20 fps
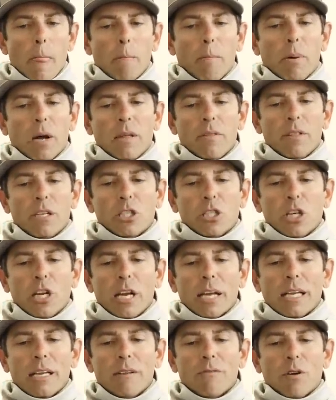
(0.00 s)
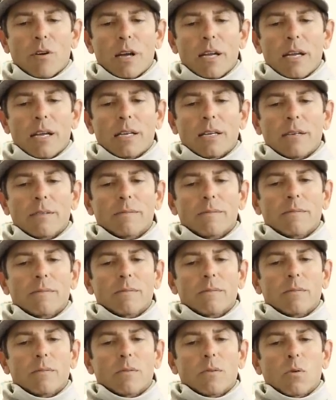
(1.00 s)
But in the chicken rig,
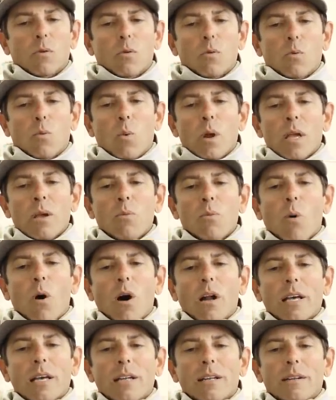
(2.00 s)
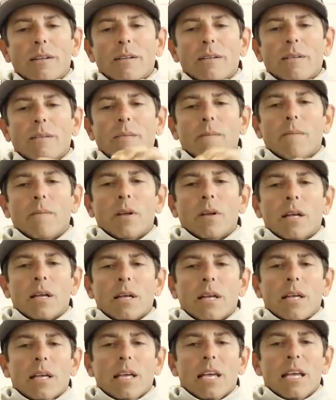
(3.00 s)
we want it
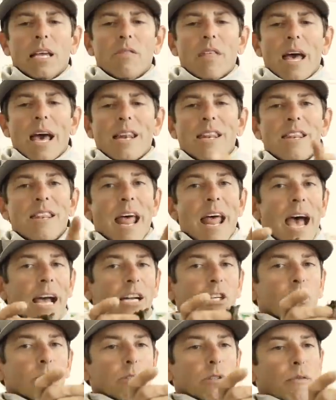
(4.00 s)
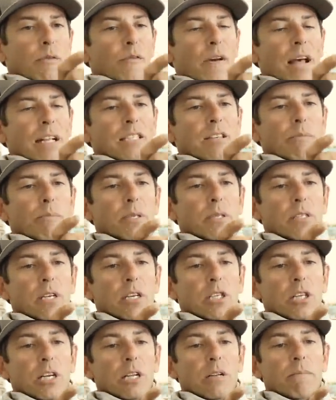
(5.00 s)
in that natural defensive
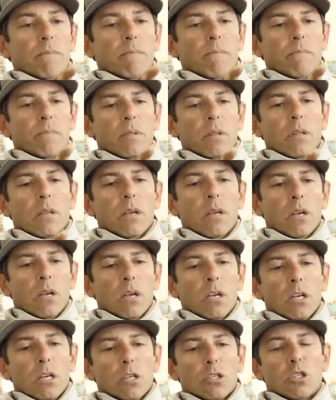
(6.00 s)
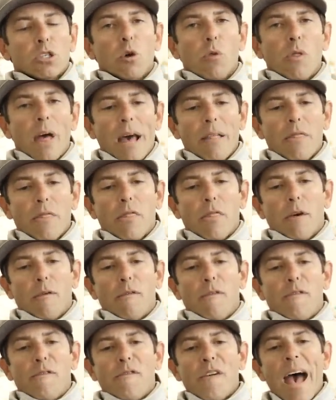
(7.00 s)
position so that the
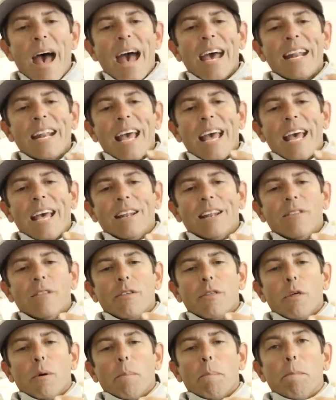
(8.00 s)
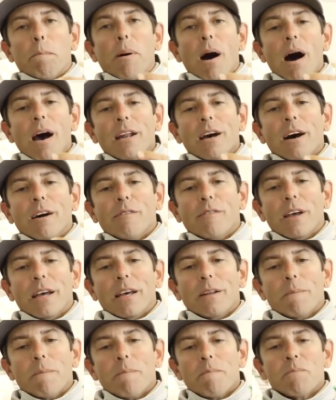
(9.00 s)
fat end, the butt of
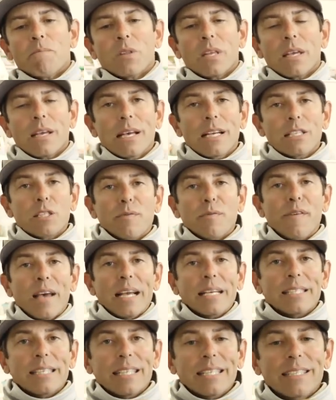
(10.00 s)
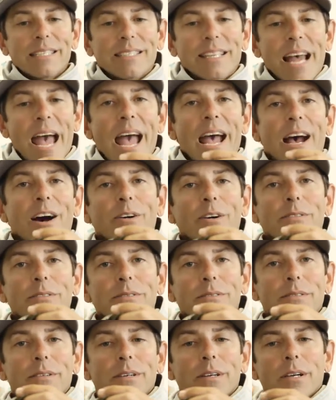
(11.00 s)
it, is facing down,
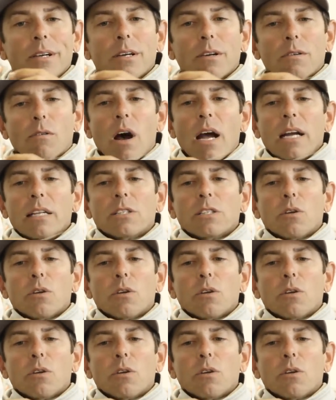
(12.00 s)
right?